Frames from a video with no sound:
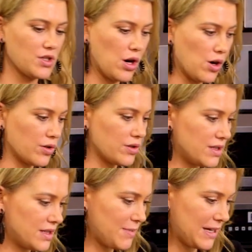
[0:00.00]

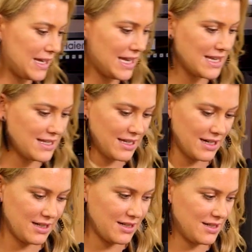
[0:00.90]
tongs to make it
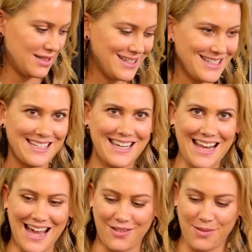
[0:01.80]
easier to get
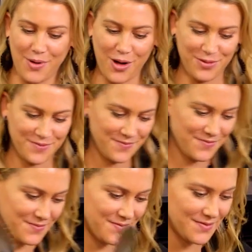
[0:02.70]
out of the bowl.
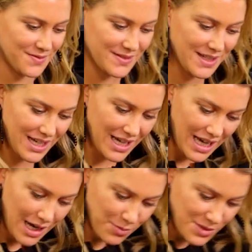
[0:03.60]

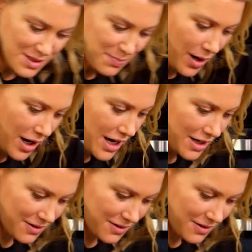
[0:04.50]
And we'll just pile